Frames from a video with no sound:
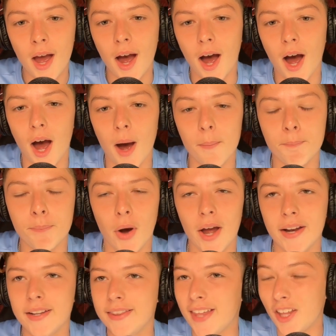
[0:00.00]

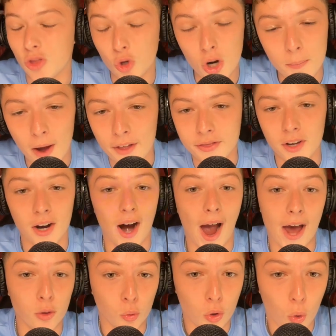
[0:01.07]
But they threw him out there.
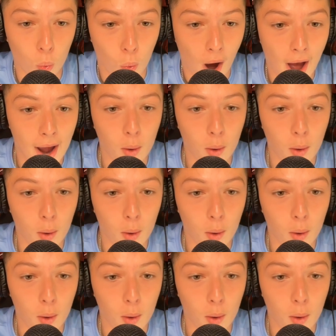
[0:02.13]
I don't know why.